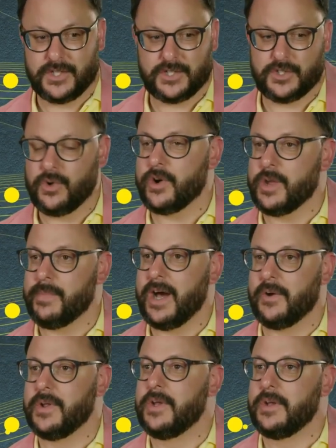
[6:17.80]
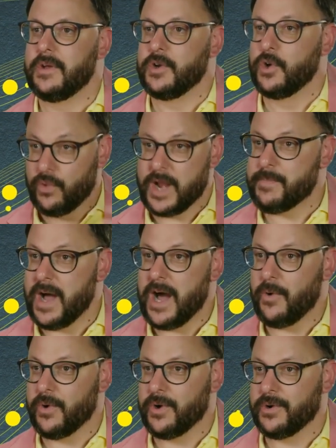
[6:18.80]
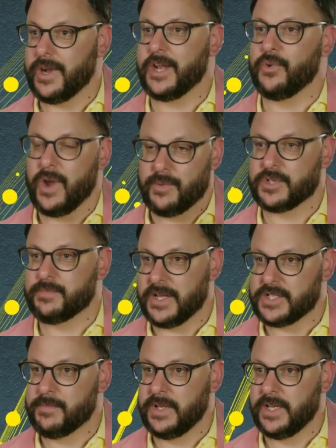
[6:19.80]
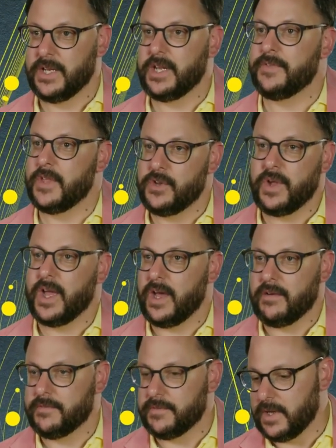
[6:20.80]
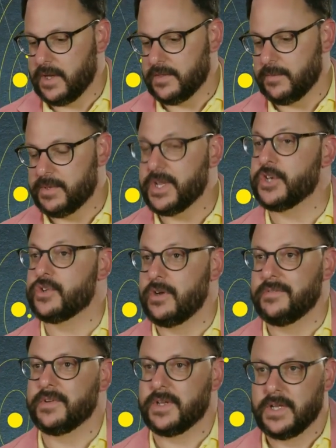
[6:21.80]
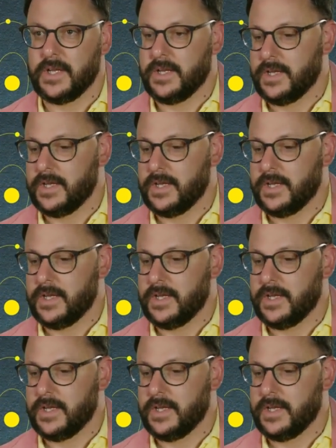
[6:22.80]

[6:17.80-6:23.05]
this story about great power and great responsibility, and then you have uh, the potential of